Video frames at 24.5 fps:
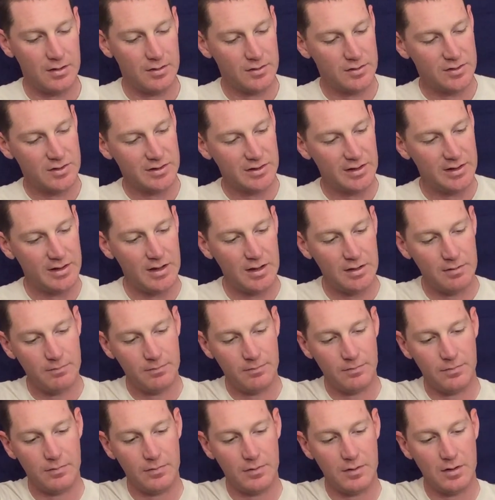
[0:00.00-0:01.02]
slid in
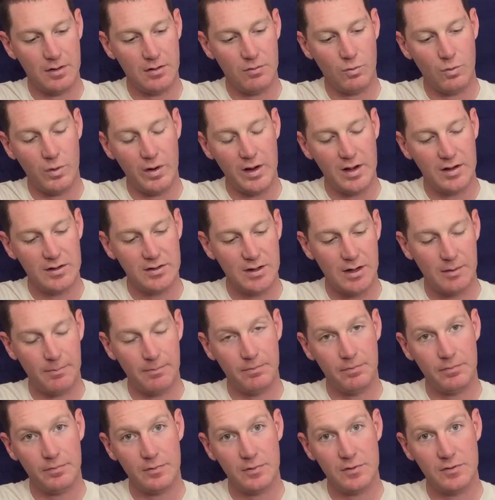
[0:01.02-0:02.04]
and wound
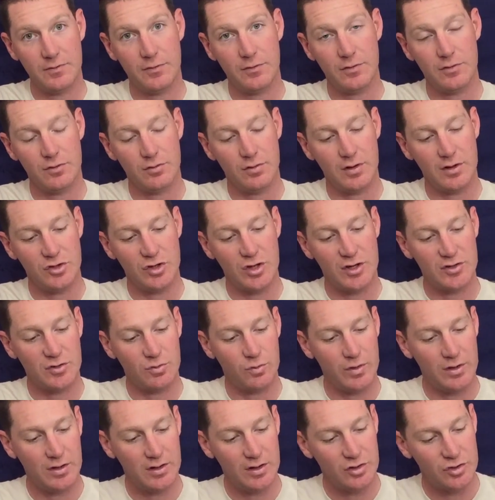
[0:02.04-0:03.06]
up to adjust
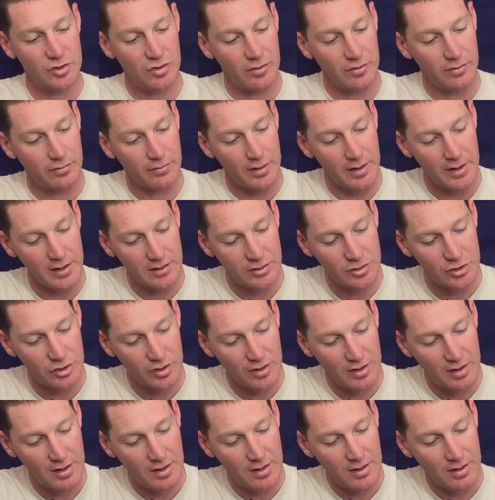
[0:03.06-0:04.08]
windage on the range
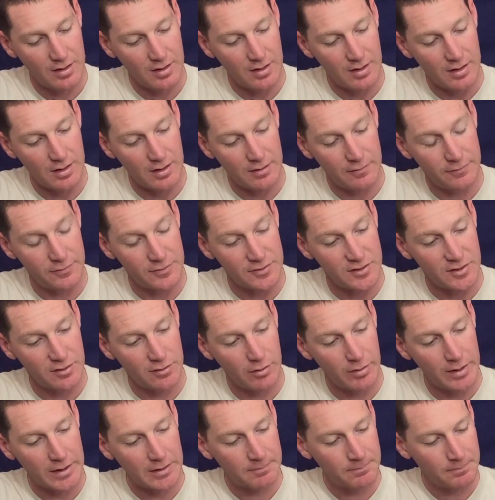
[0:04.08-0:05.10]
for
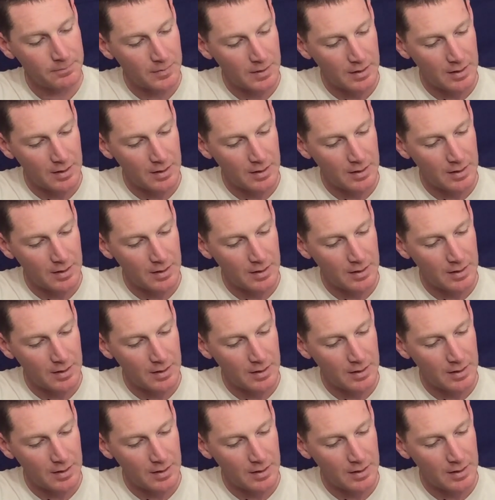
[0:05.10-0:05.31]
zeroing.